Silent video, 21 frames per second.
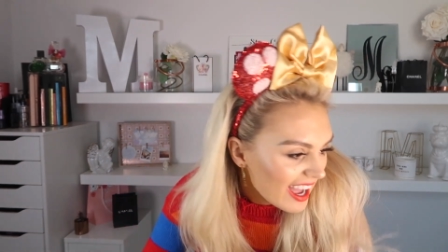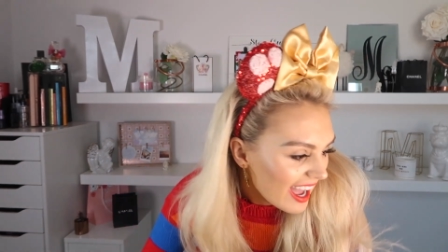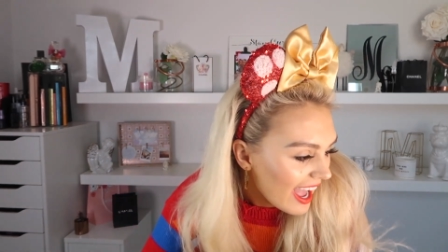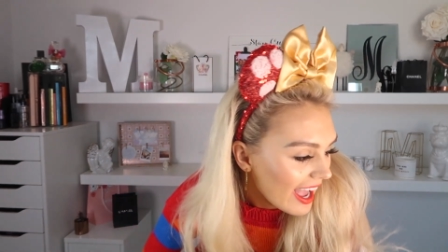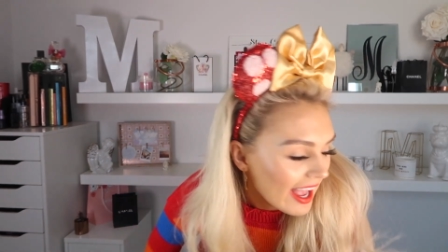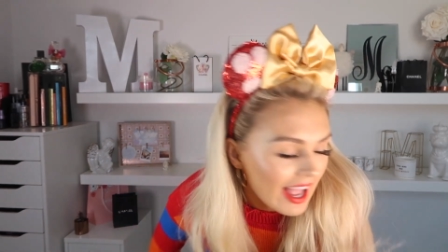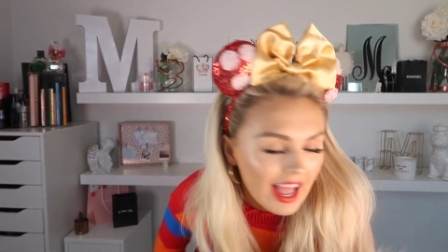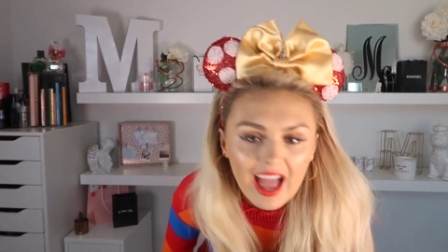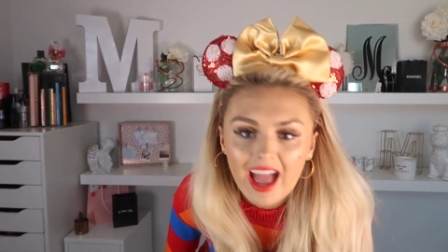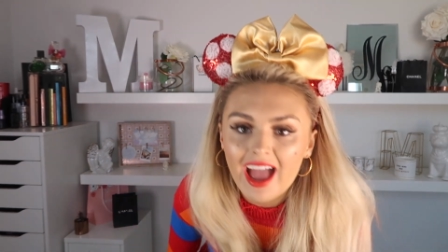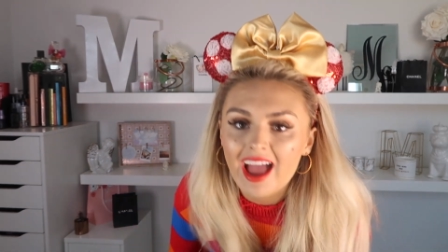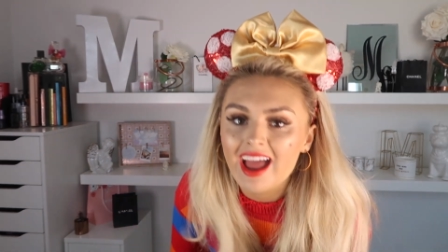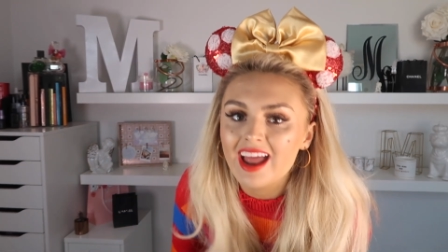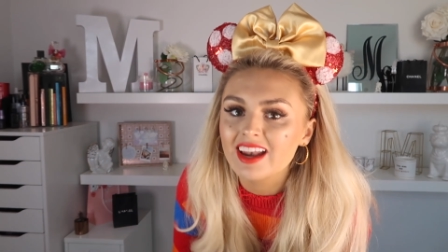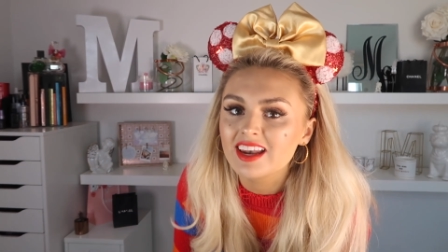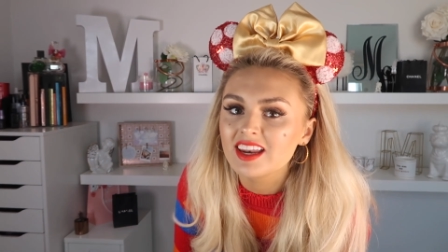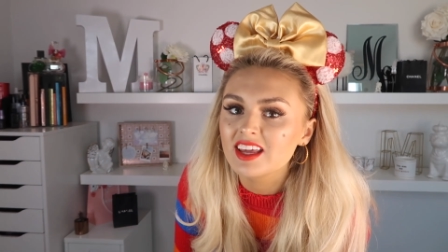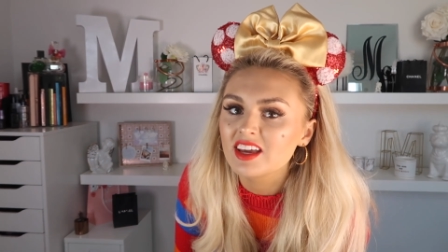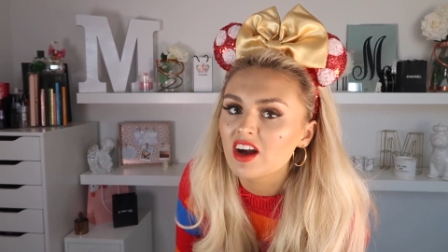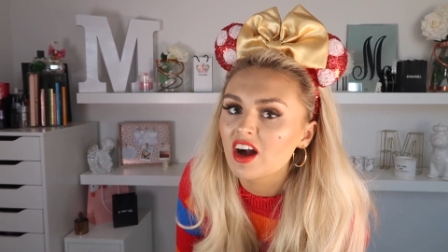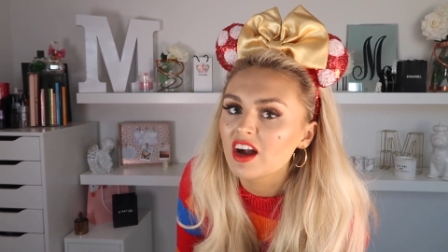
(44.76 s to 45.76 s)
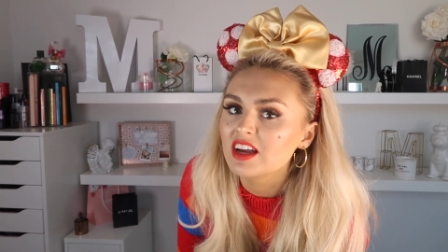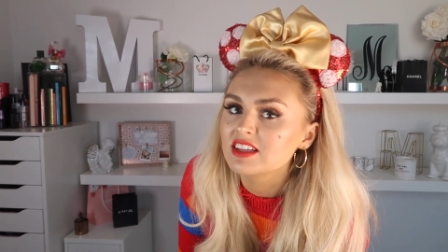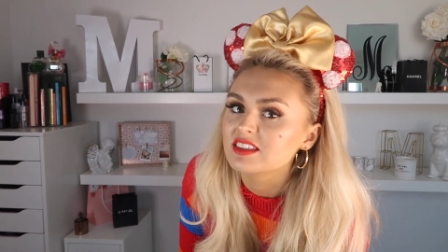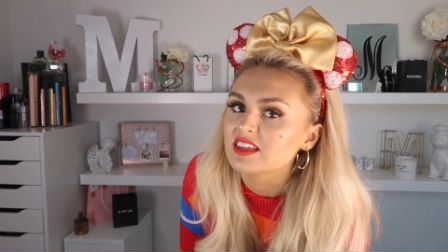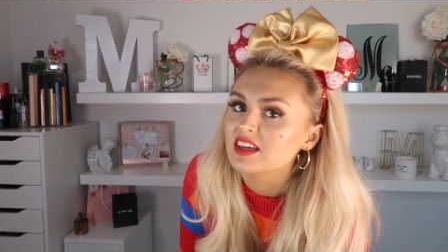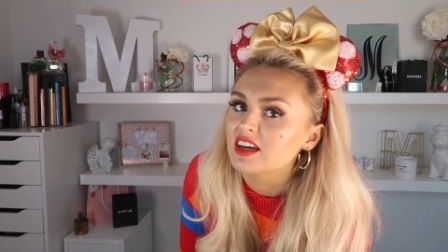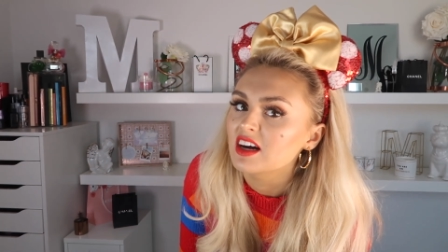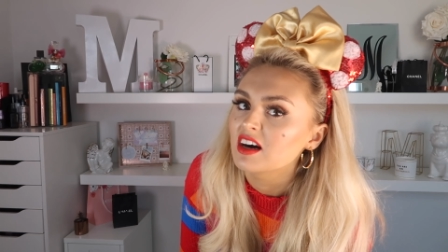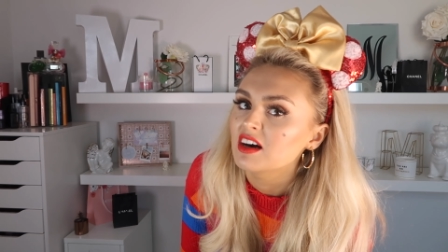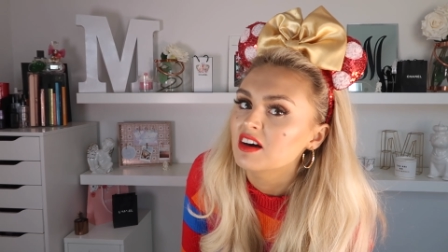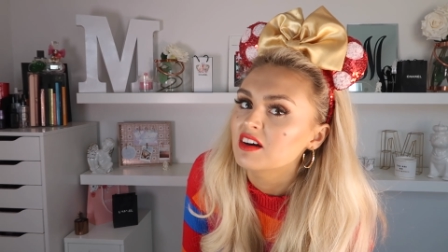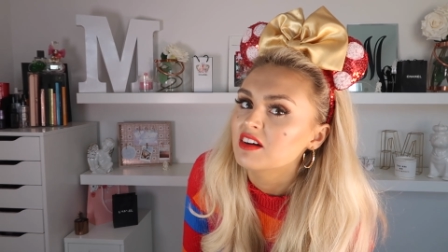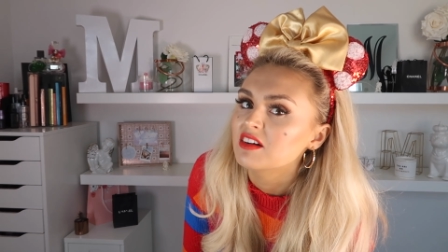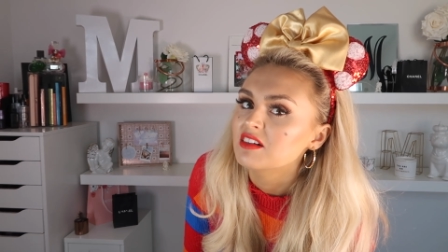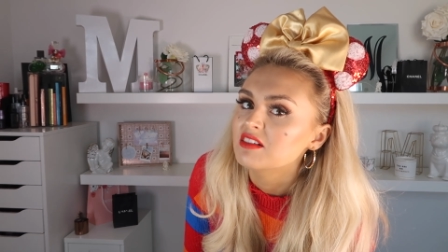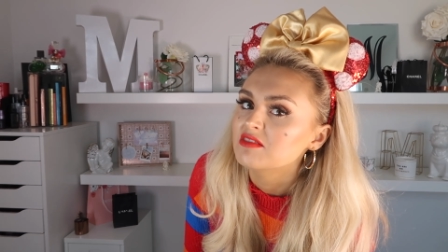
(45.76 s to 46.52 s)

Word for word: A any idea?